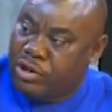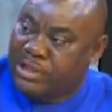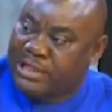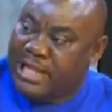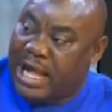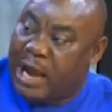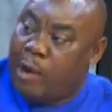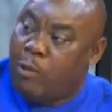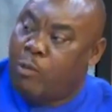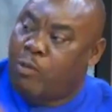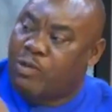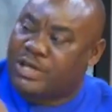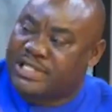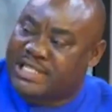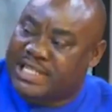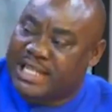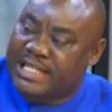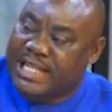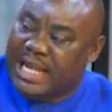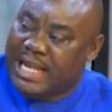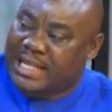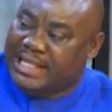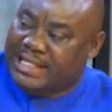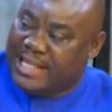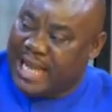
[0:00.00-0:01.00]
That
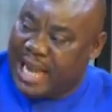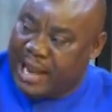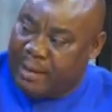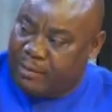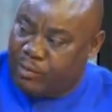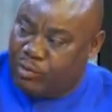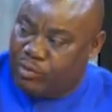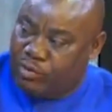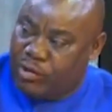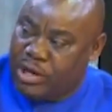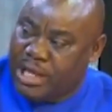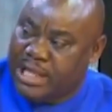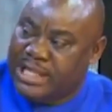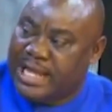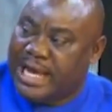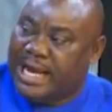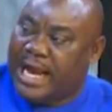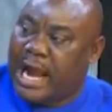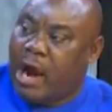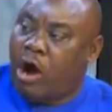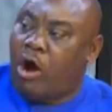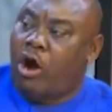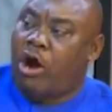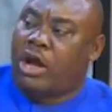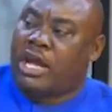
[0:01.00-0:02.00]
wasted that time no.
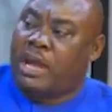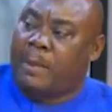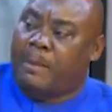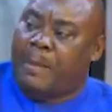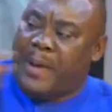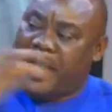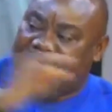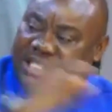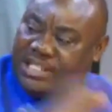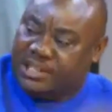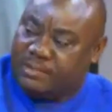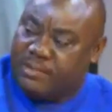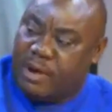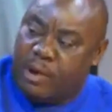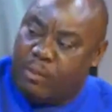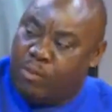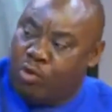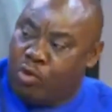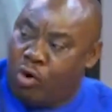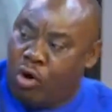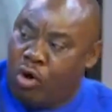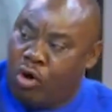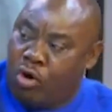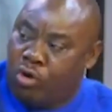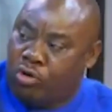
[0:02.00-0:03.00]
Naka occupants
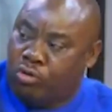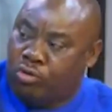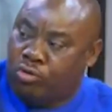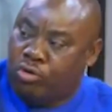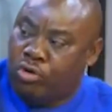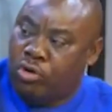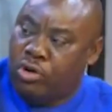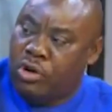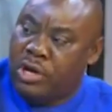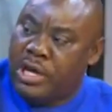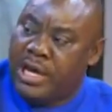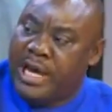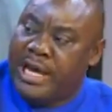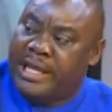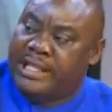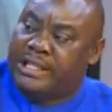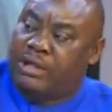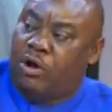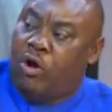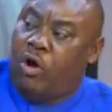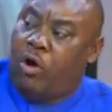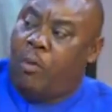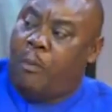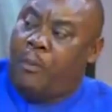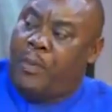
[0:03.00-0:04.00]
mamuko no. It
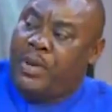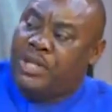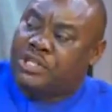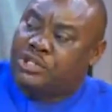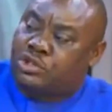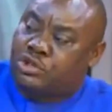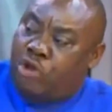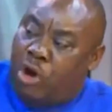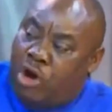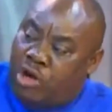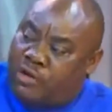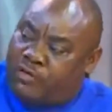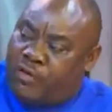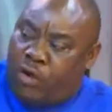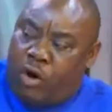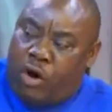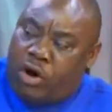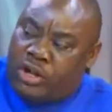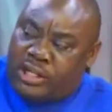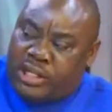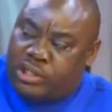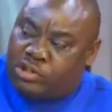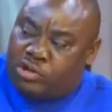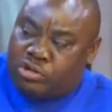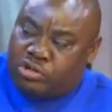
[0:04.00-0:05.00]
opens doors for
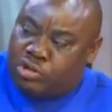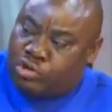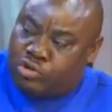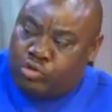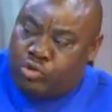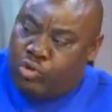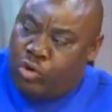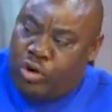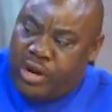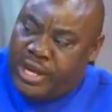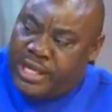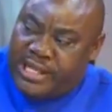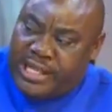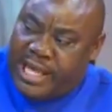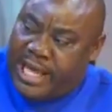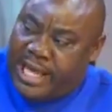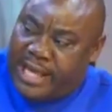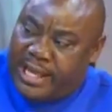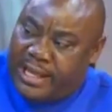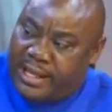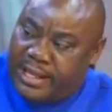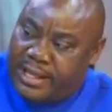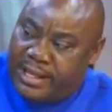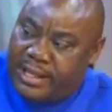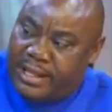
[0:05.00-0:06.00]
other sources to go in
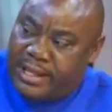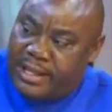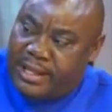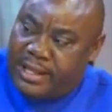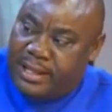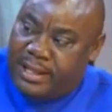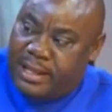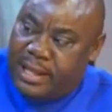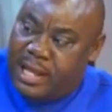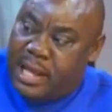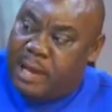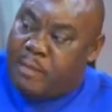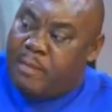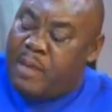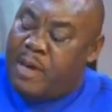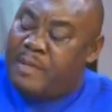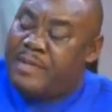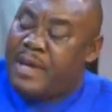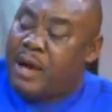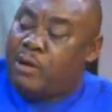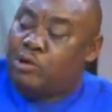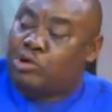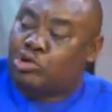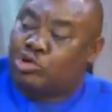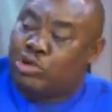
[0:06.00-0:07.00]
there.
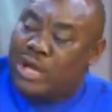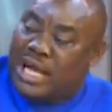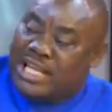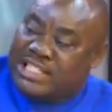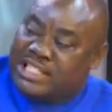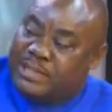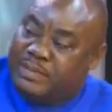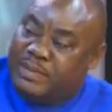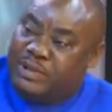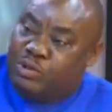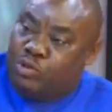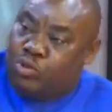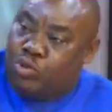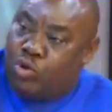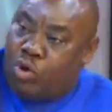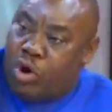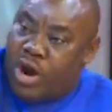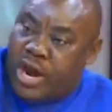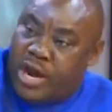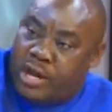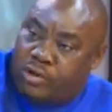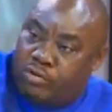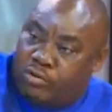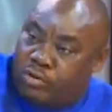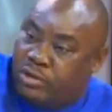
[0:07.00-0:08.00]
Baby, I also ask me to
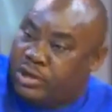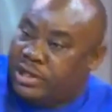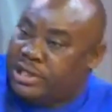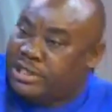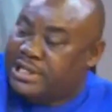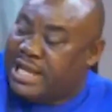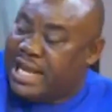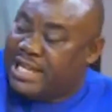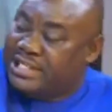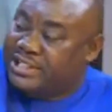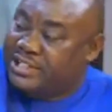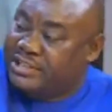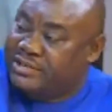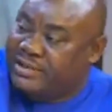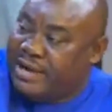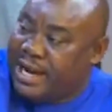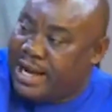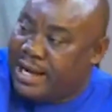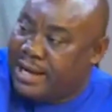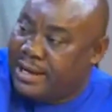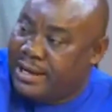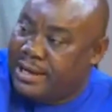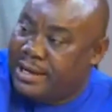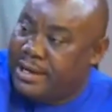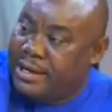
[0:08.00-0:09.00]
go no.
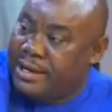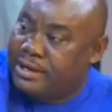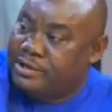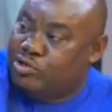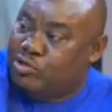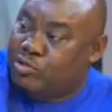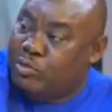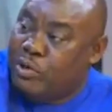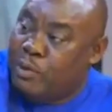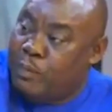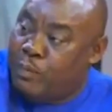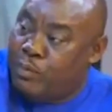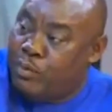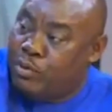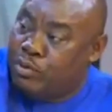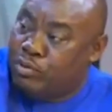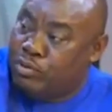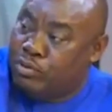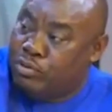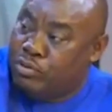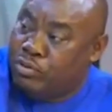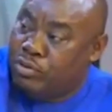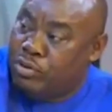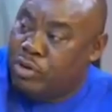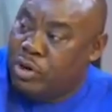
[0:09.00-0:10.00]
Catchidra, swimming pool
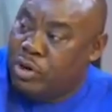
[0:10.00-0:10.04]
no.